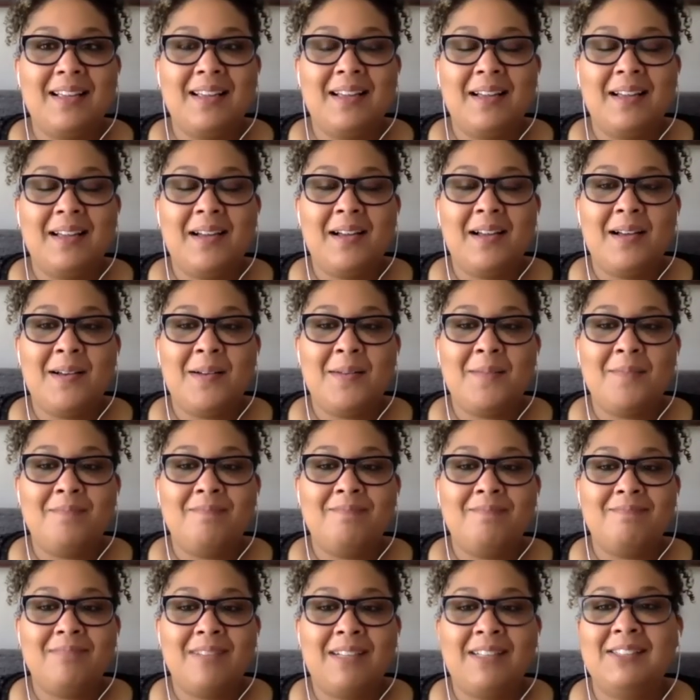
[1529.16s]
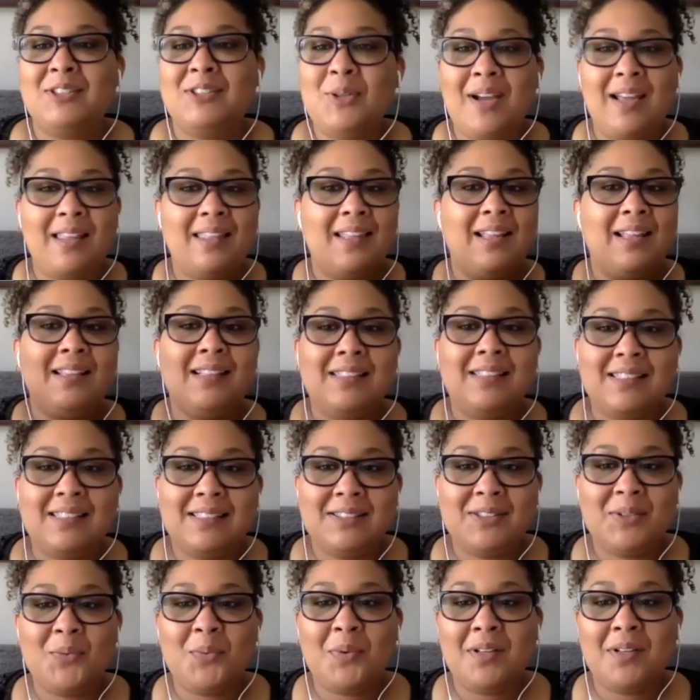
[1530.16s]
Um, and so I think this
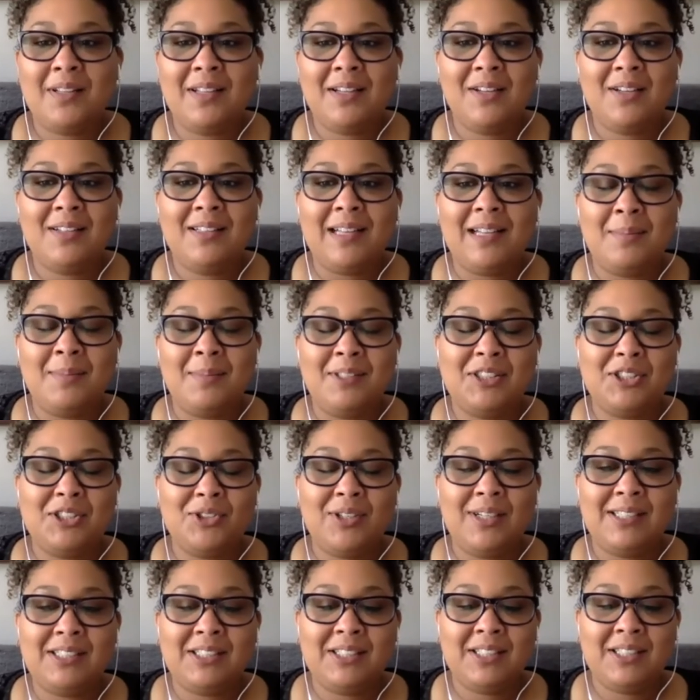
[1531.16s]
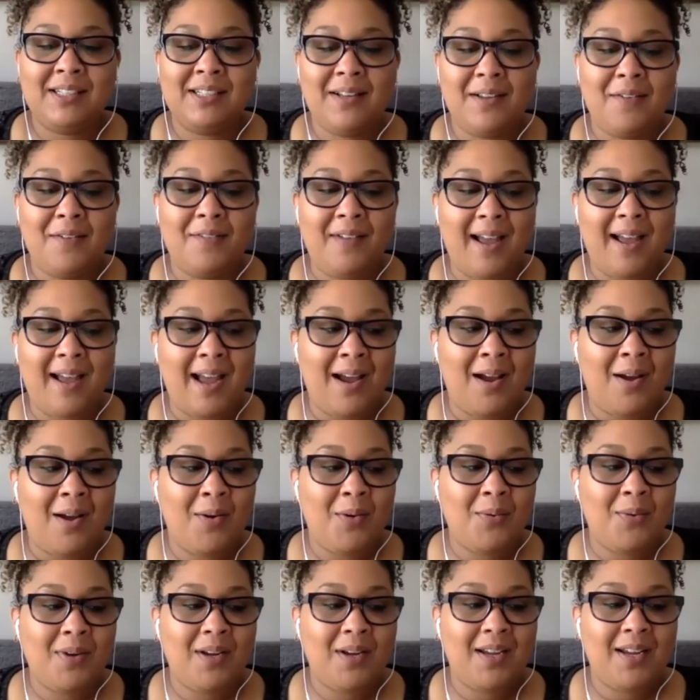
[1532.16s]
is a really good demonstration of
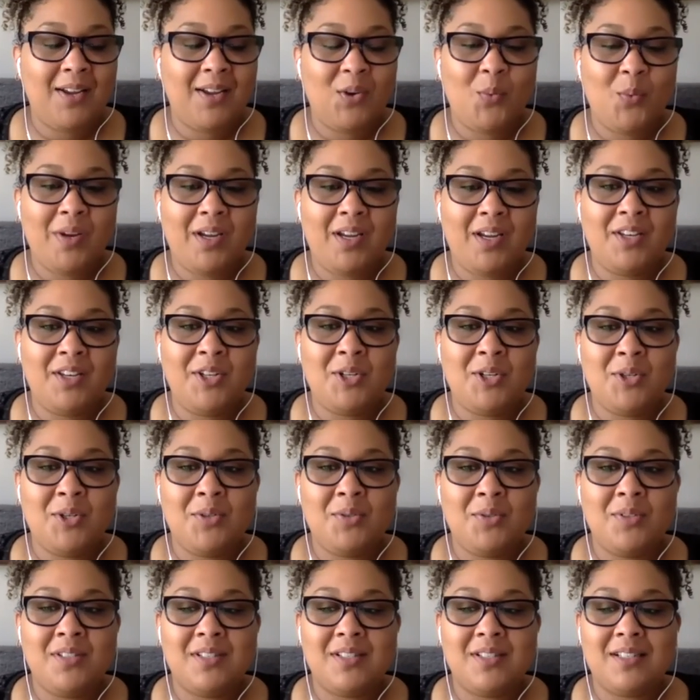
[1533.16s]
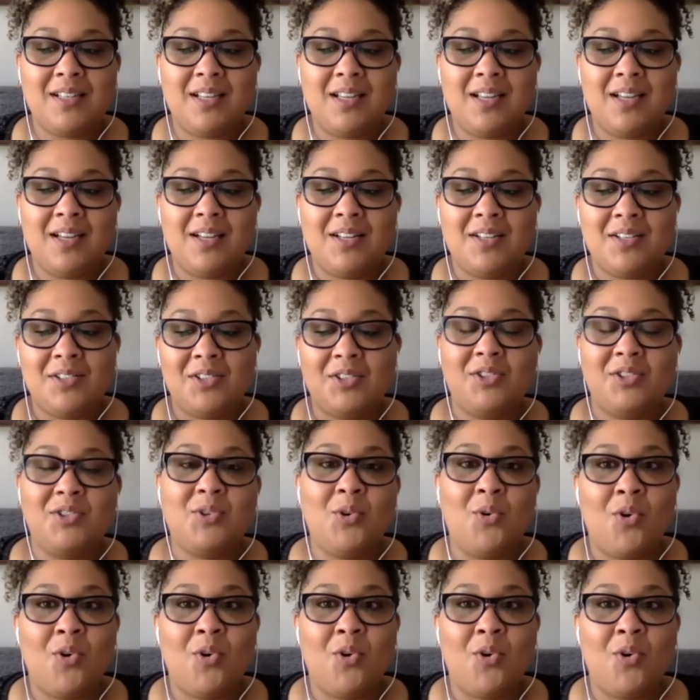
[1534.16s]
how we can use
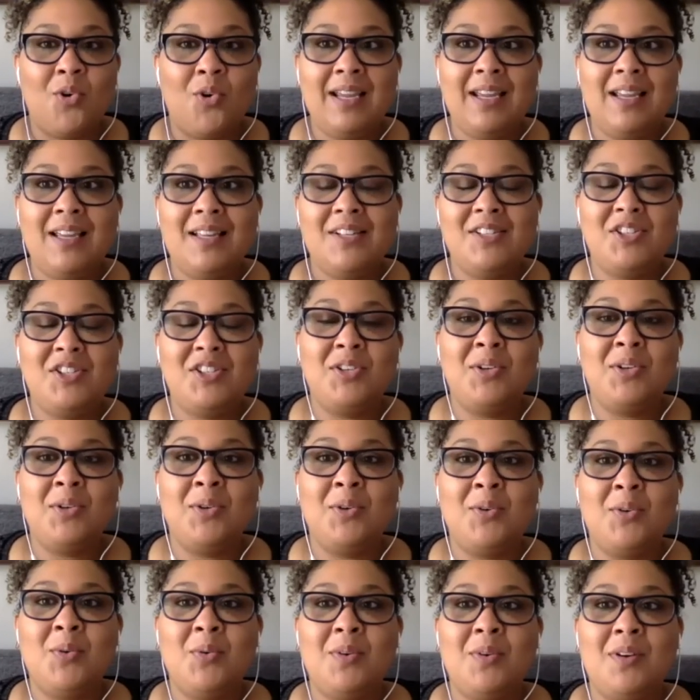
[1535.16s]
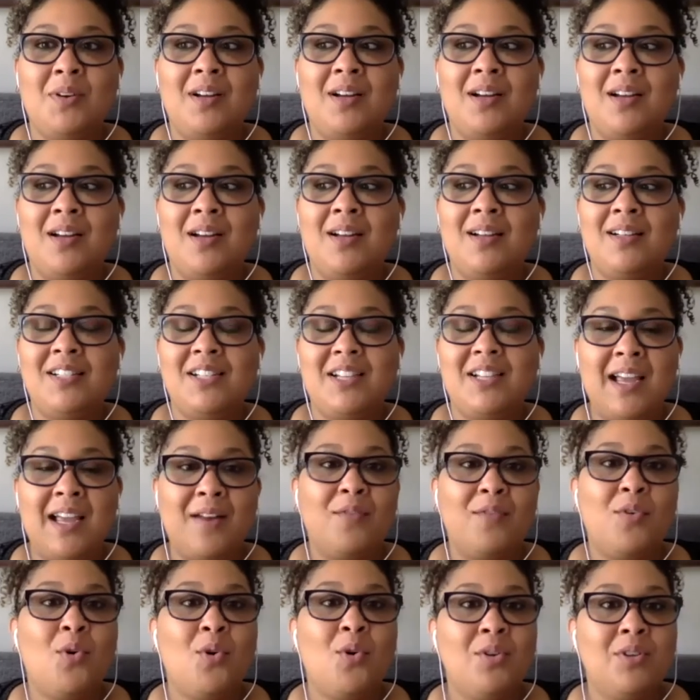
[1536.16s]
story to uh, to kind
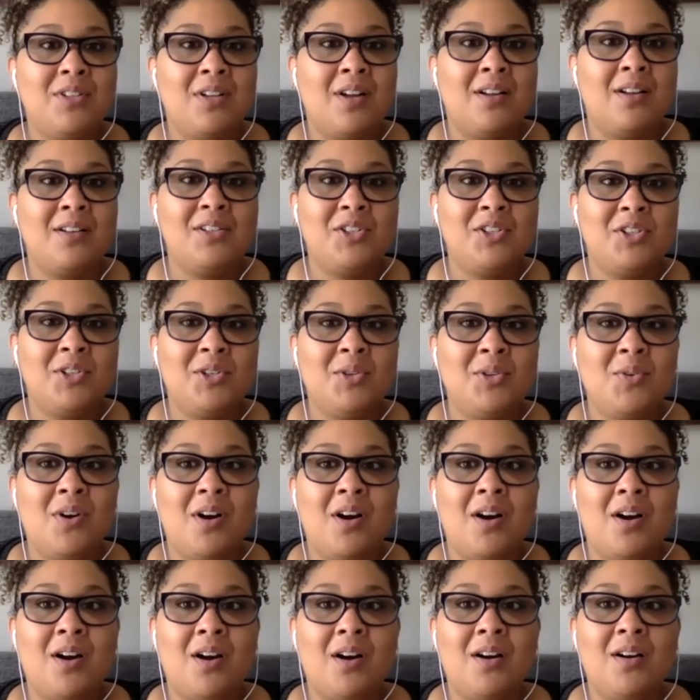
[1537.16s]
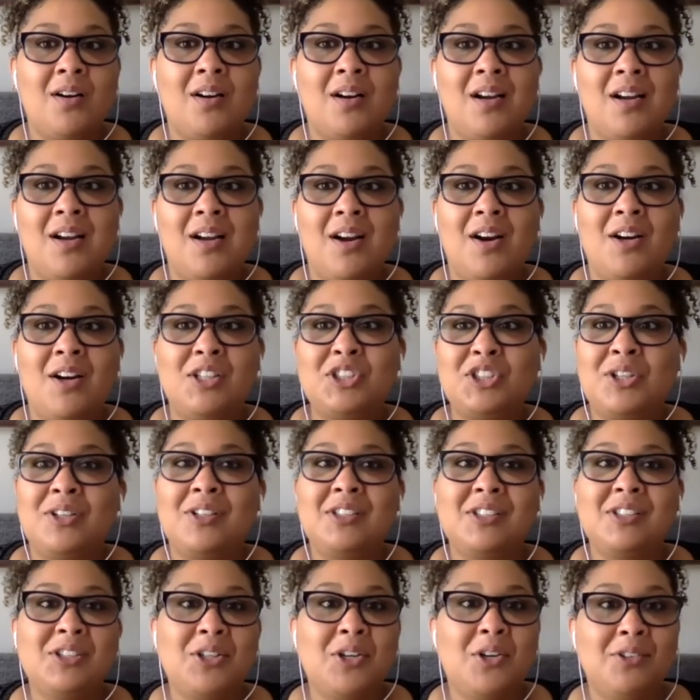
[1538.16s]
of hold on to our our
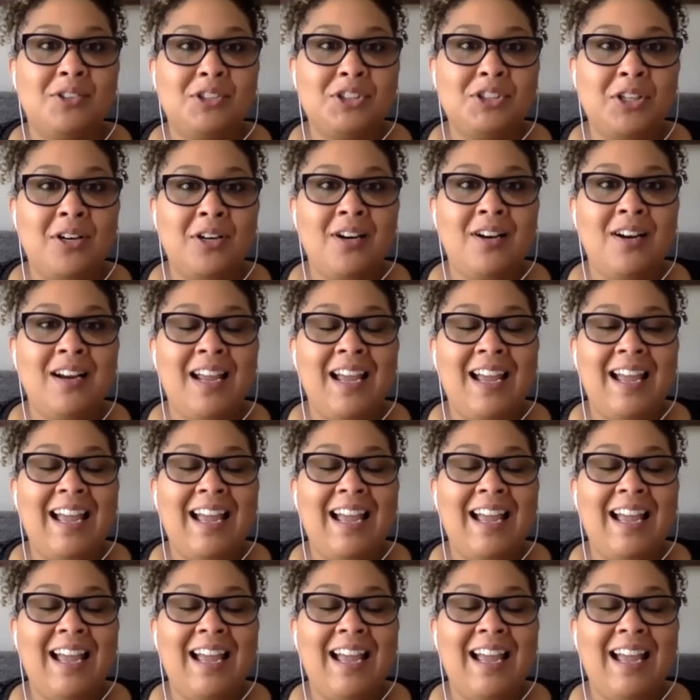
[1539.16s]
church culture.